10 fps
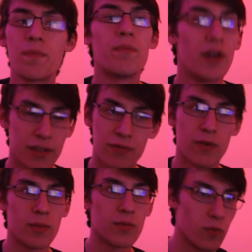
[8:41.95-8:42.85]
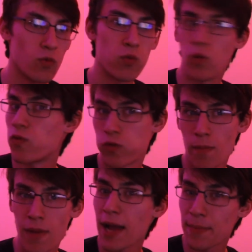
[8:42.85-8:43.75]
But from
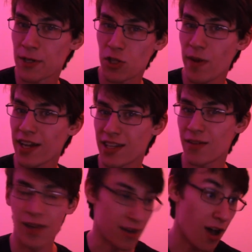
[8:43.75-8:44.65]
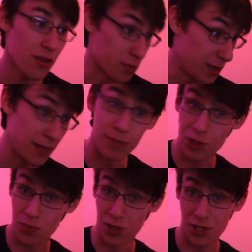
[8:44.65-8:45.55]
my perspective, and other
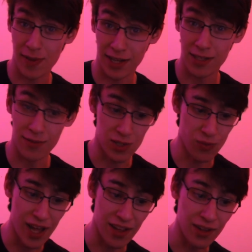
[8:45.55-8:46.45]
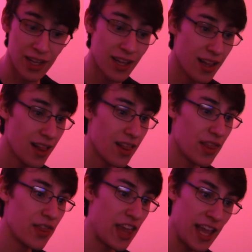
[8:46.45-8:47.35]
people's perspective as well,
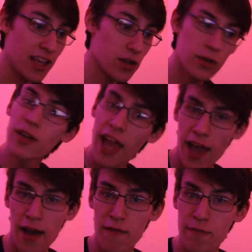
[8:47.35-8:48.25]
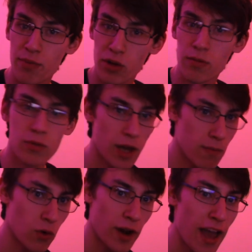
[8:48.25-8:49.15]
they could have put
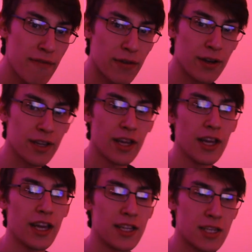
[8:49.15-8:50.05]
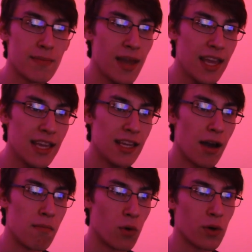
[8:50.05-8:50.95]
more effort into making
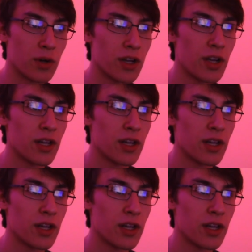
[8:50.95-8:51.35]
a more,